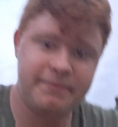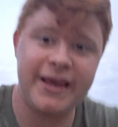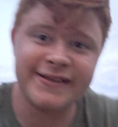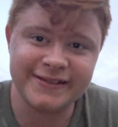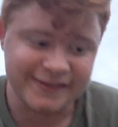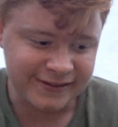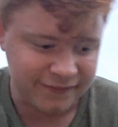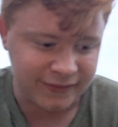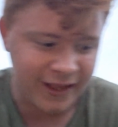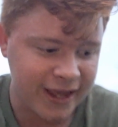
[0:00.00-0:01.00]
pieces
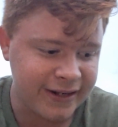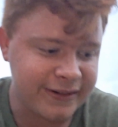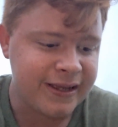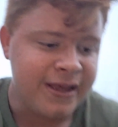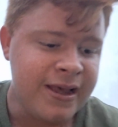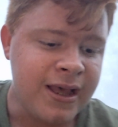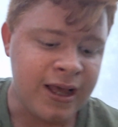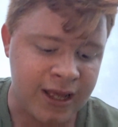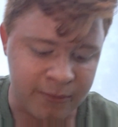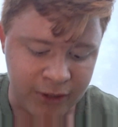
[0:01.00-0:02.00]
of land.
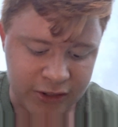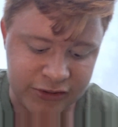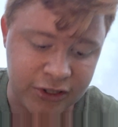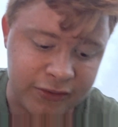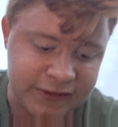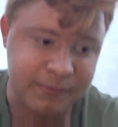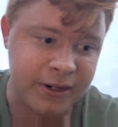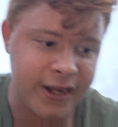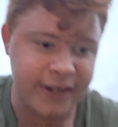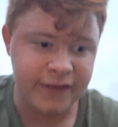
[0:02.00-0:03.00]
Um, we also don't
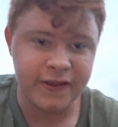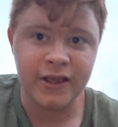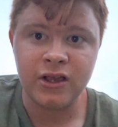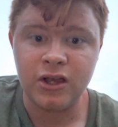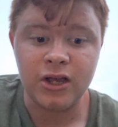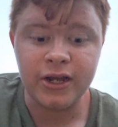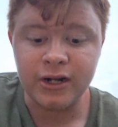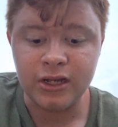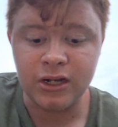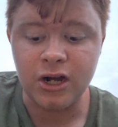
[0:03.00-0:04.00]
spray anything
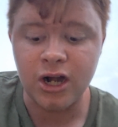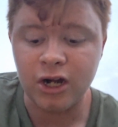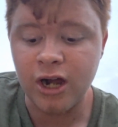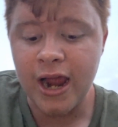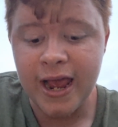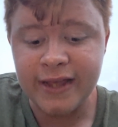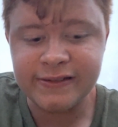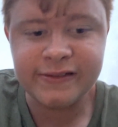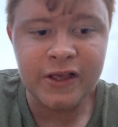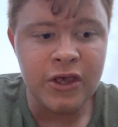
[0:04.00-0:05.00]
on our
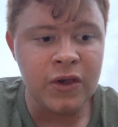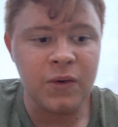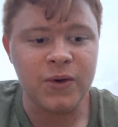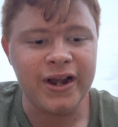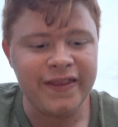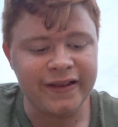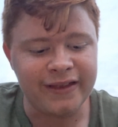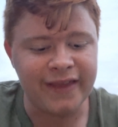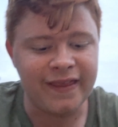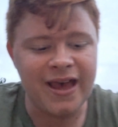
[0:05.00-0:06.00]
grass or anything
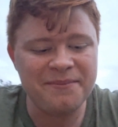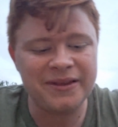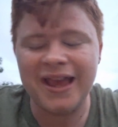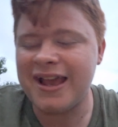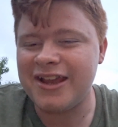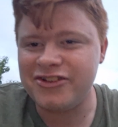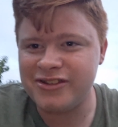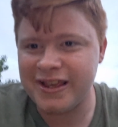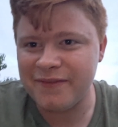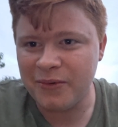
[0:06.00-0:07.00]
like that, but that kind of
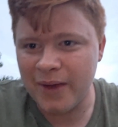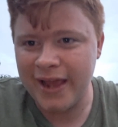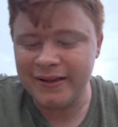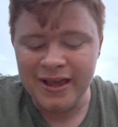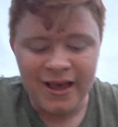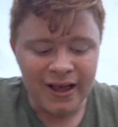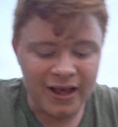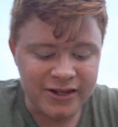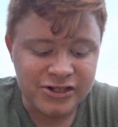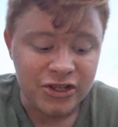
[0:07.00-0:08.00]
just gave it away.
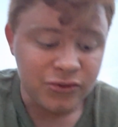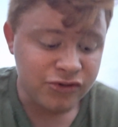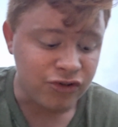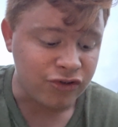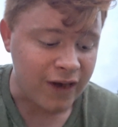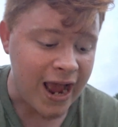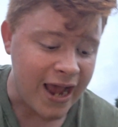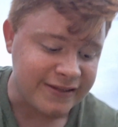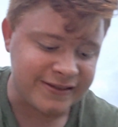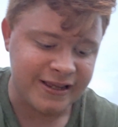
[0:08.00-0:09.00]
Uh, to use
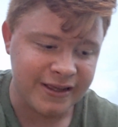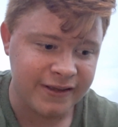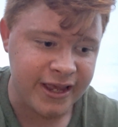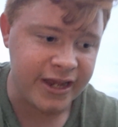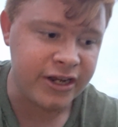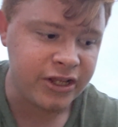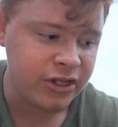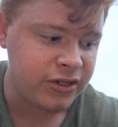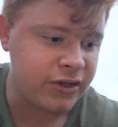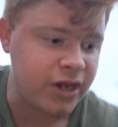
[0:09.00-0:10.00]
grass in
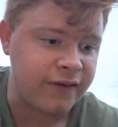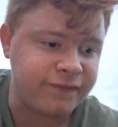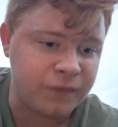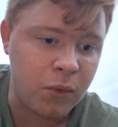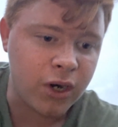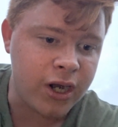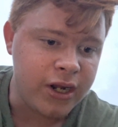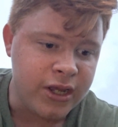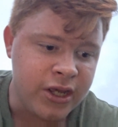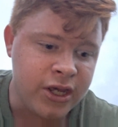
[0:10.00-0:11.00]
or for
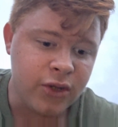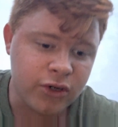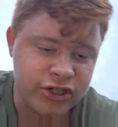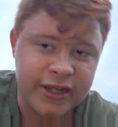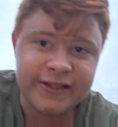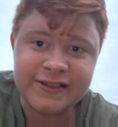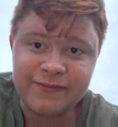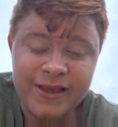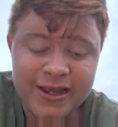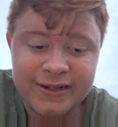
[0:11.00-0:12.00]
your chicken's
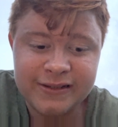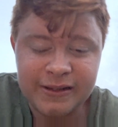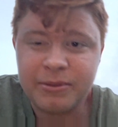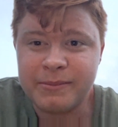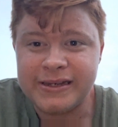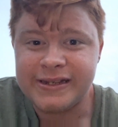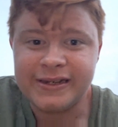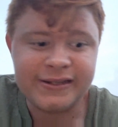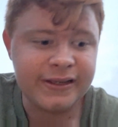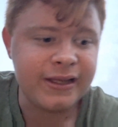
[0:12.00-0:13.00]
feed to supplement
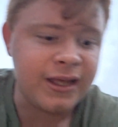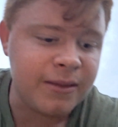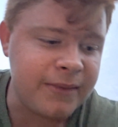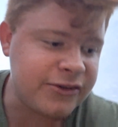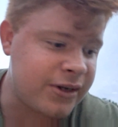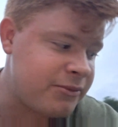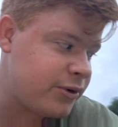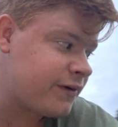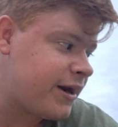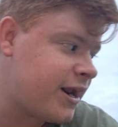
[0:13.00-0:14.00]
it. Um, that's what I'm
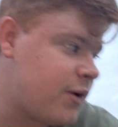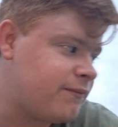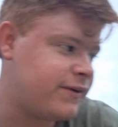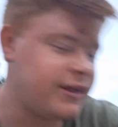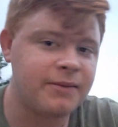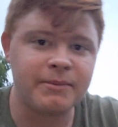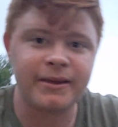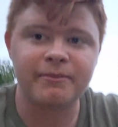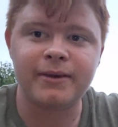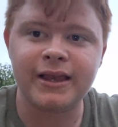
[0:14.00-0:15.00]
doing right now. I'm filling up a
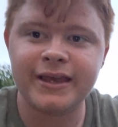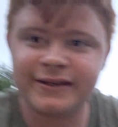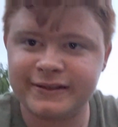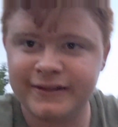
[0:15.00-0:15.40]
big bucket